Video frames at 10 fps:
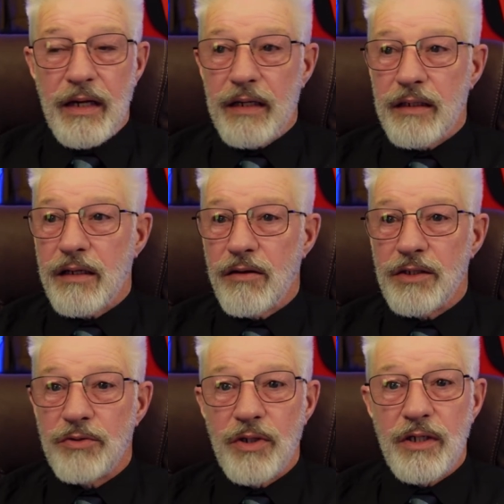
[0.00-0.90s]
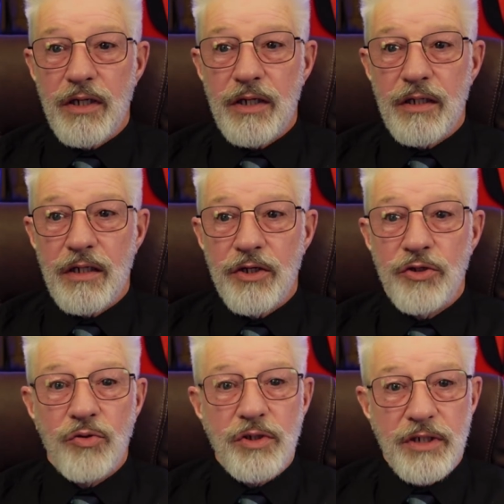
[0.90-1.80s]
And then going to a
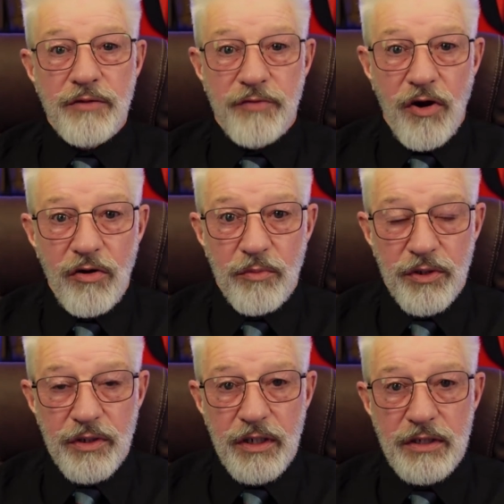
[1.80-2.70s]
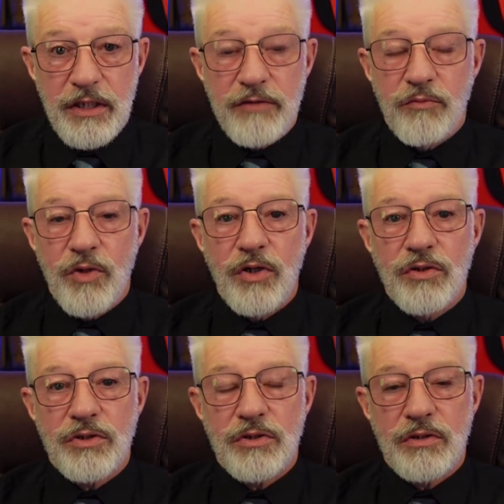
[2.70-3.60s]
noisy environment is even
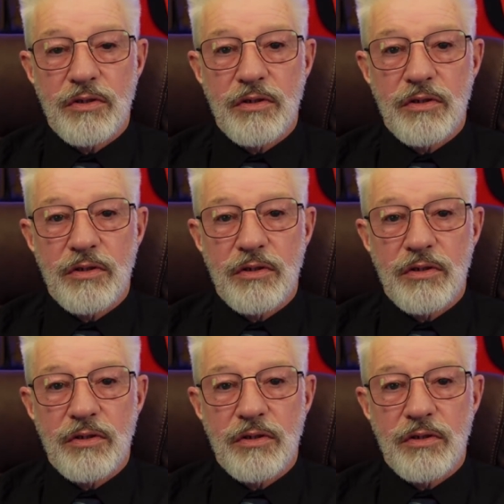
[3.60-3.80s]
worse.